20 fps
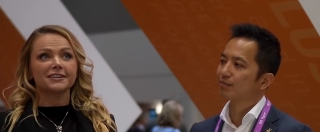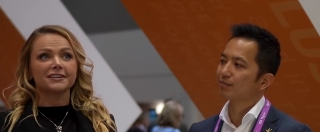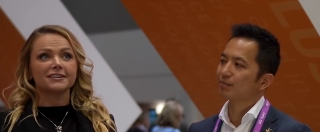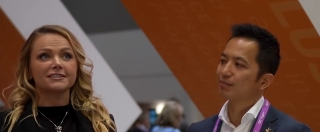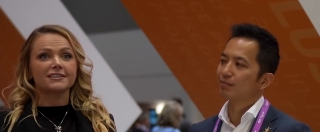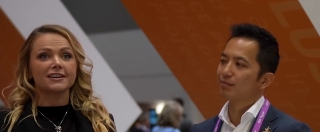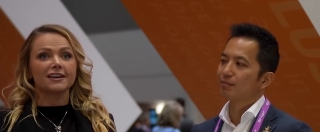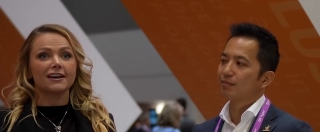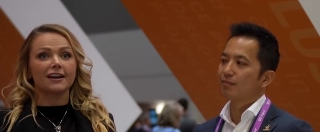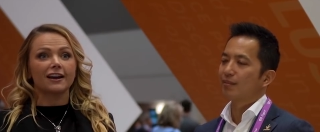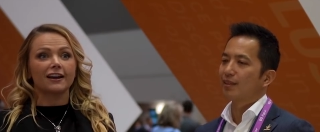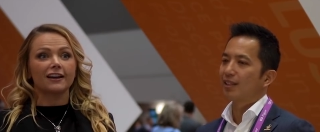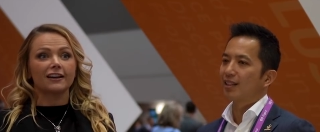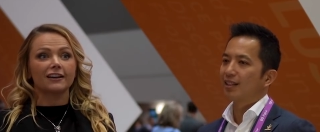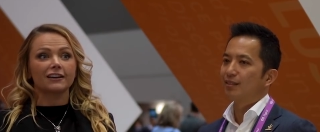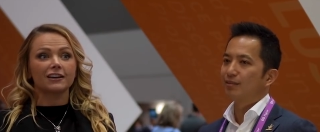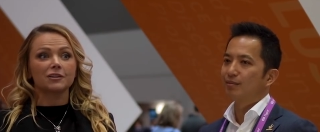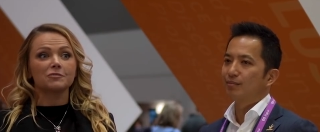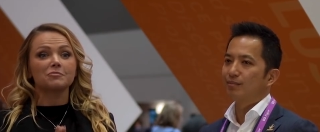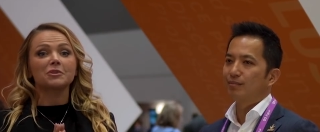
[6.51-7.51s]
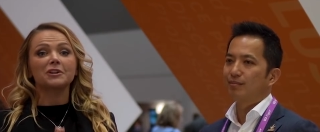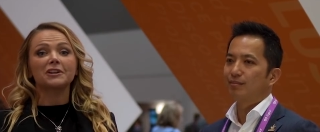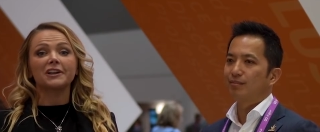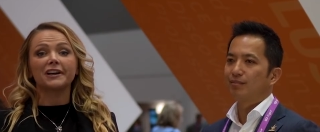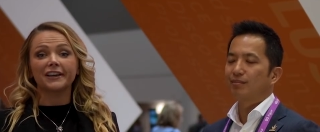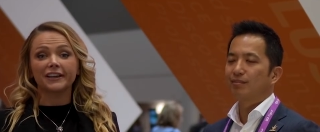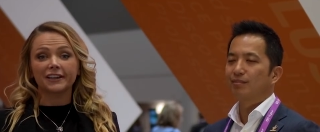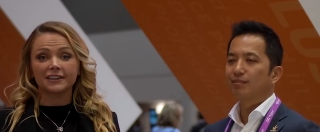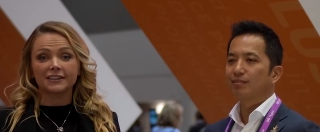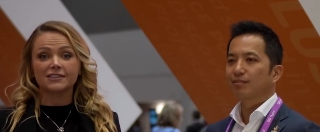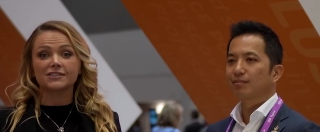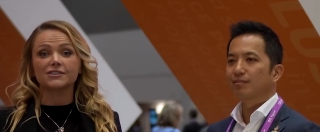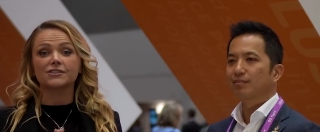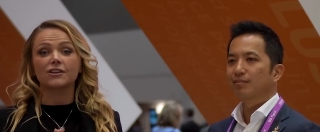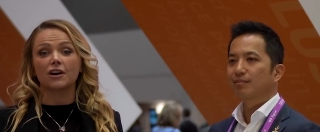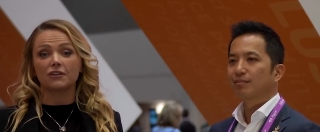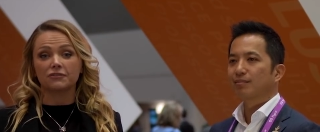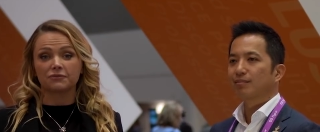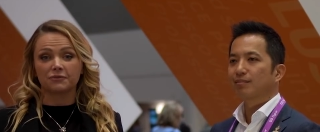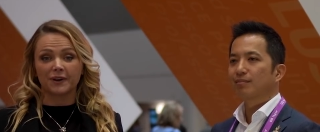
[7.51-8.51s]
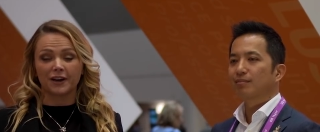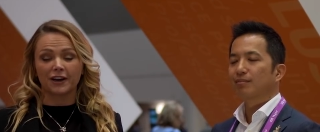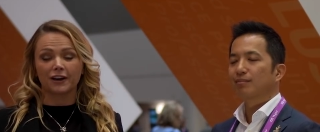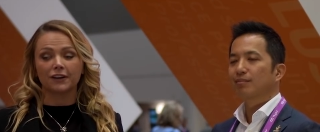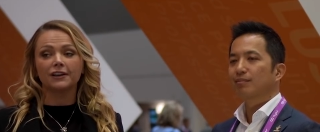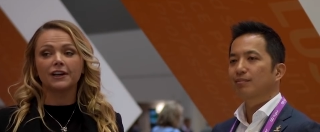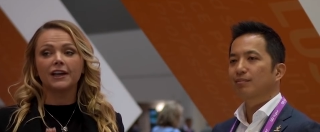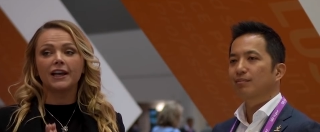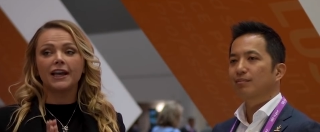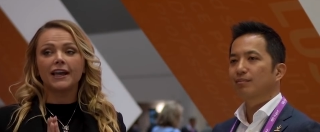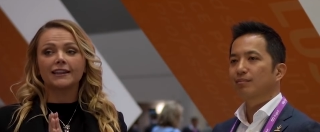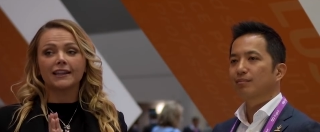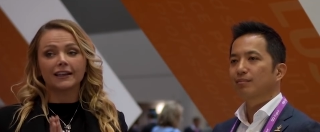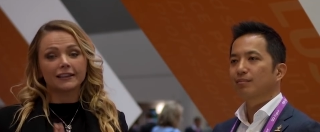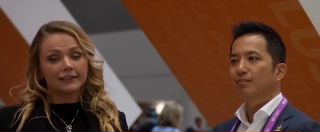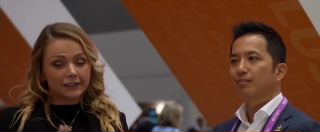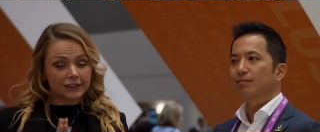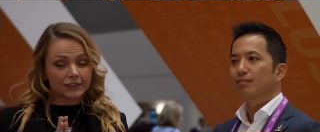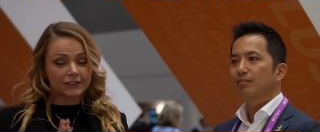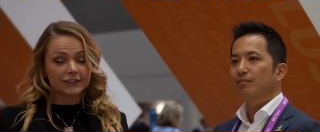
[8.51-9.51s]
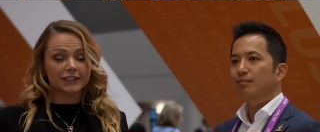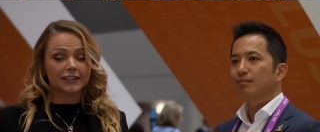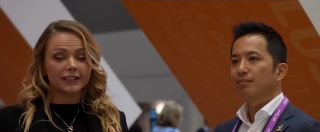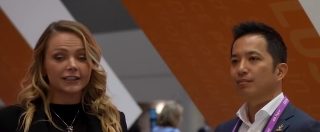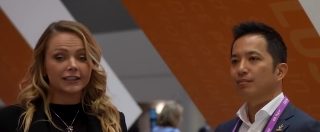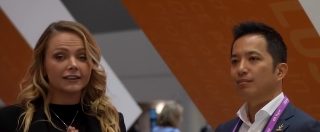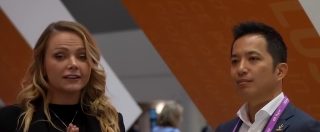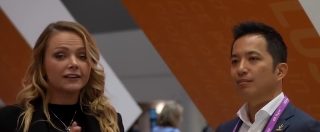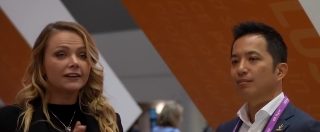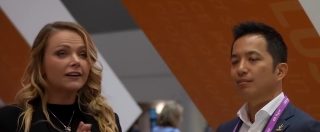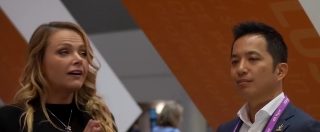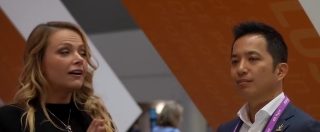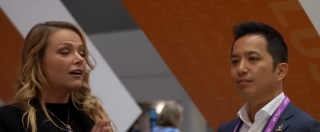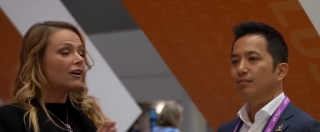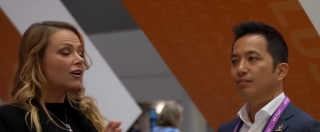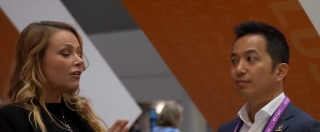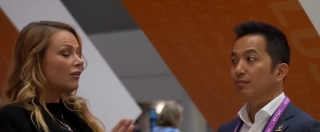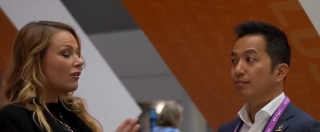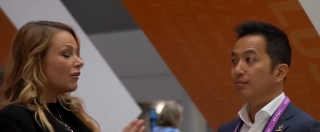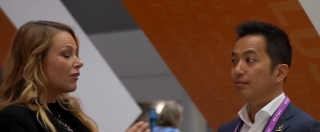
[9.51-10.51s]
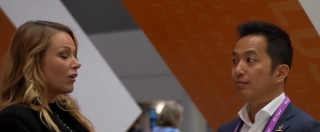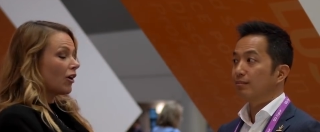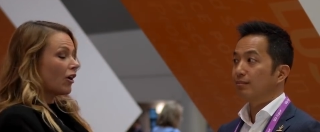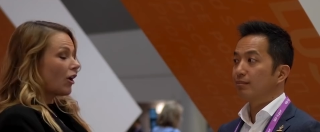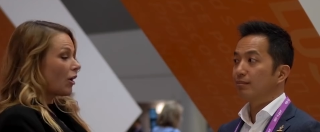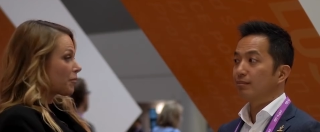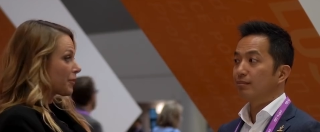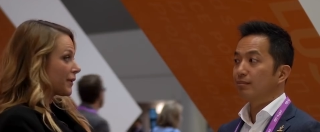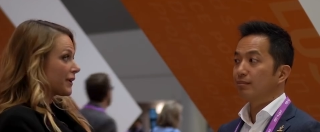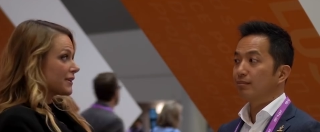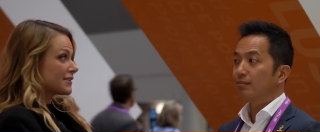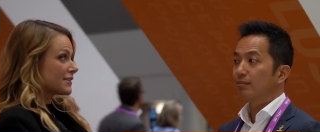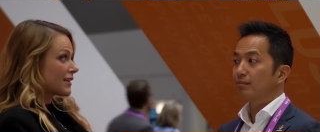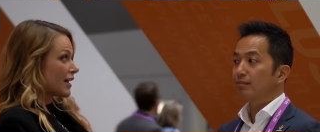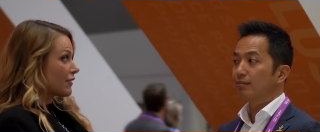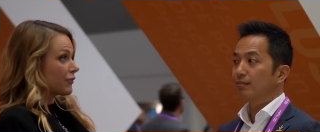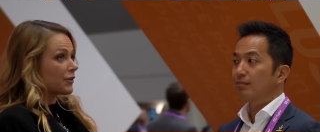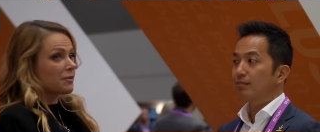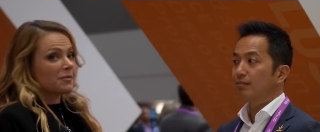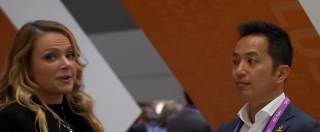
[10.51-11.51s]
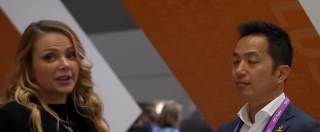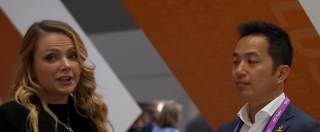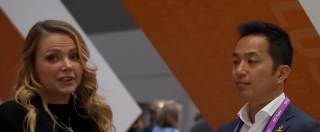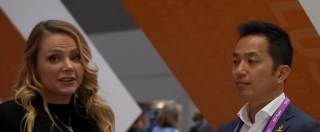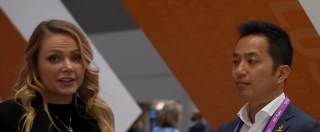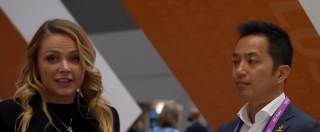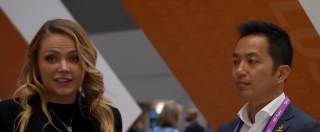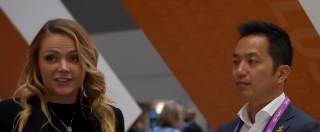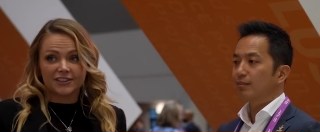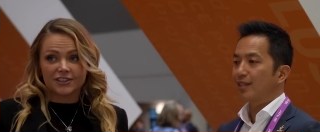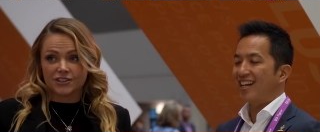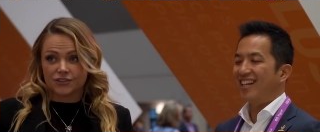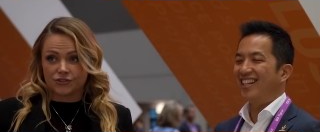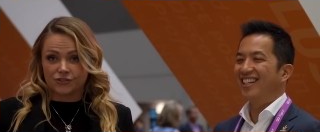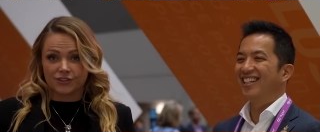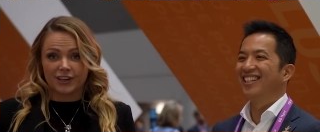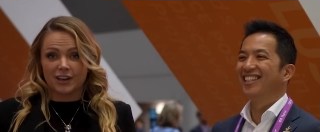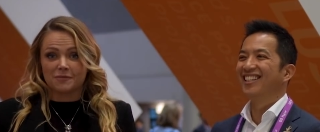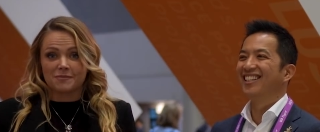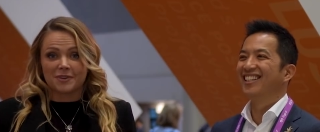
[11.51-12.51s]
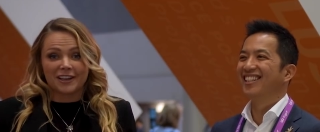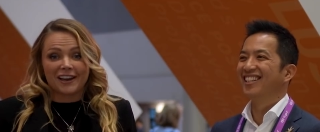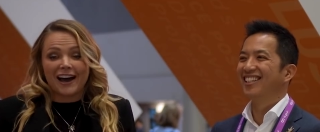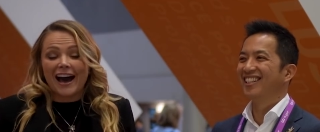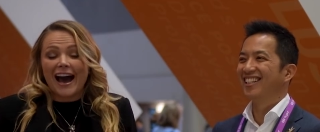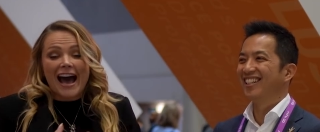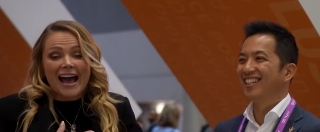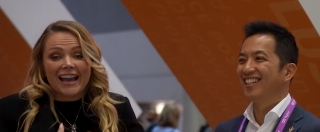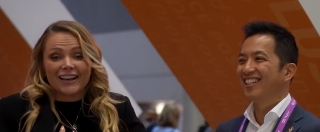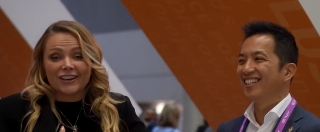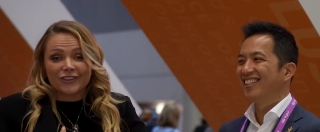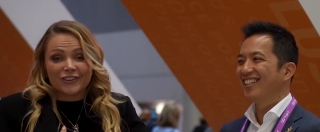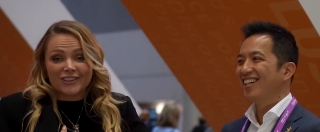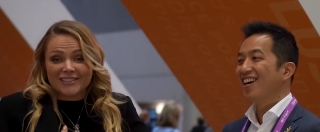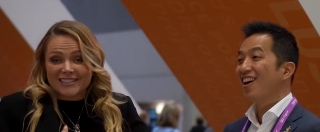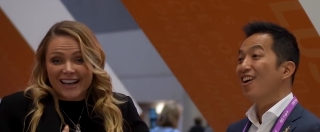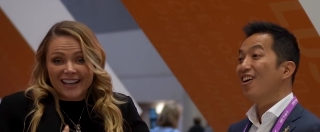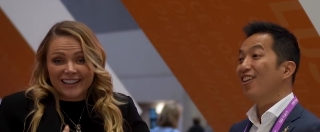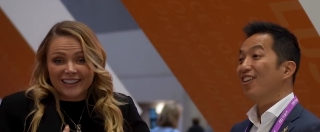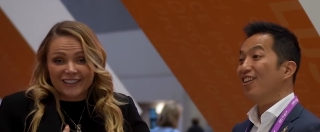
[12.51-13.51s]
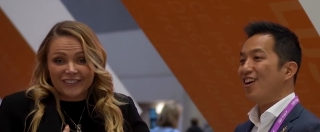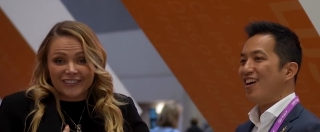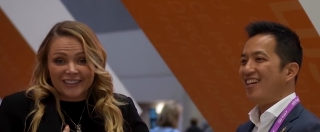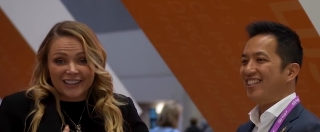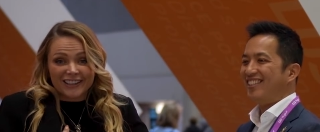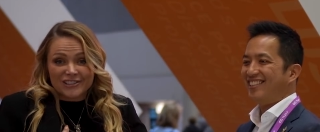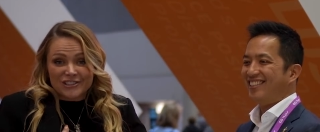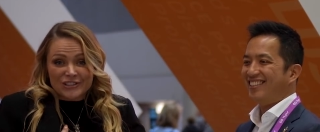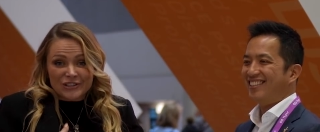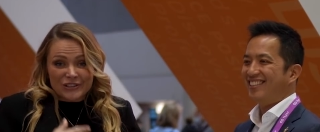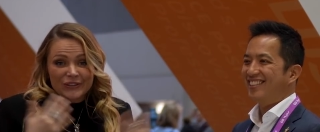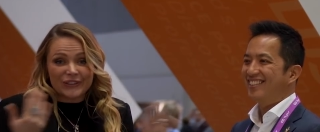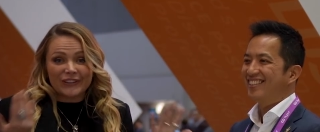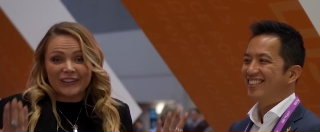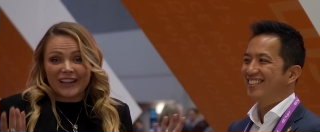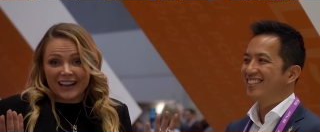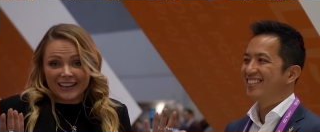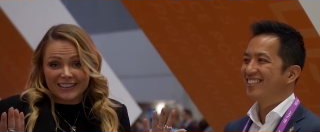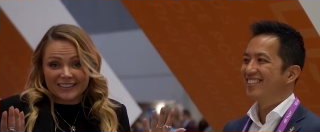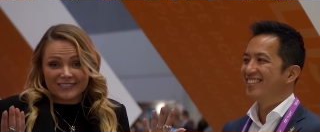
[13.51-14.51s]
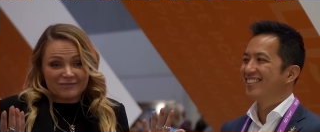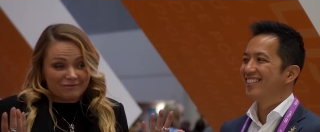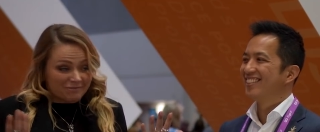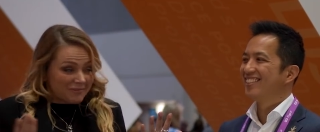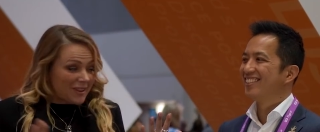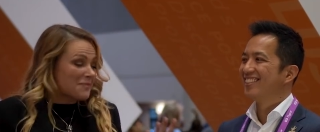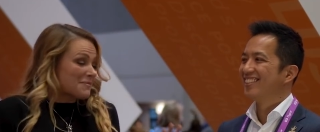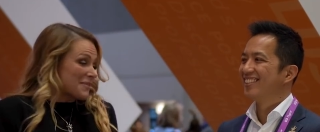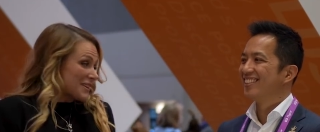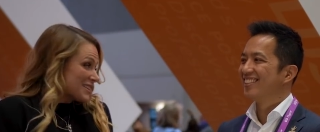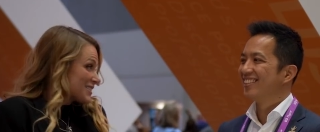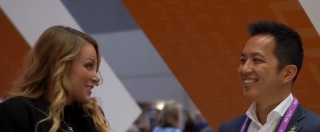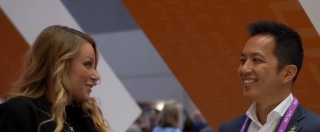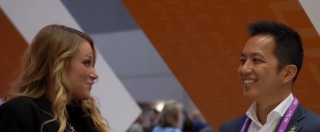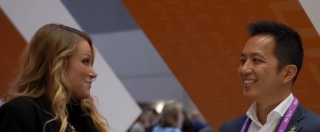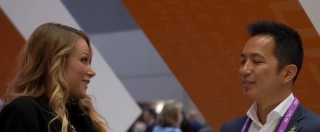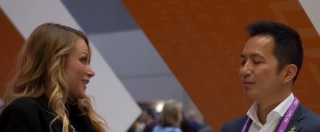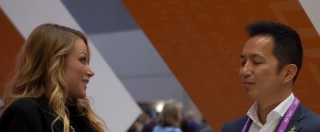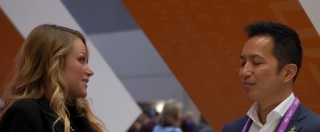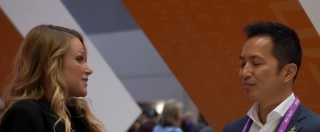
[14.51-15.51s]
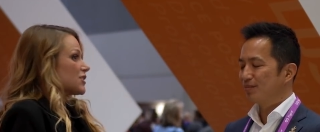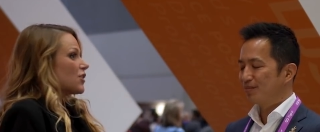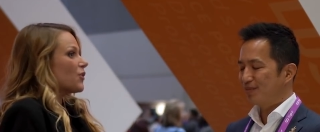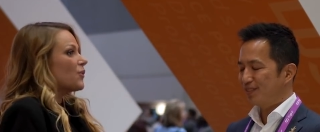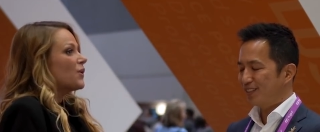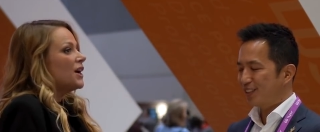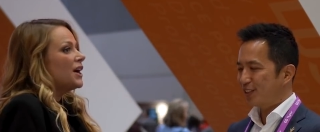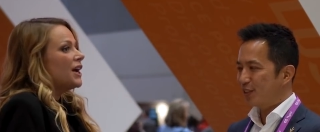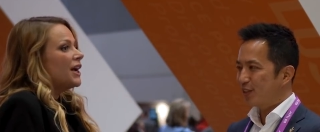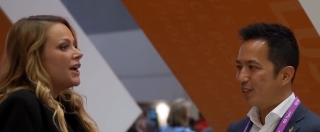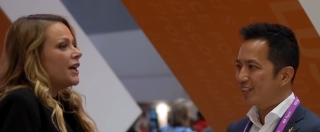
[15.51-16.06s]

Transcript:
Speaker 1: is a compliance software that literally operates everybody in the industry. I mean, I know exactly what they do, and that that means something. So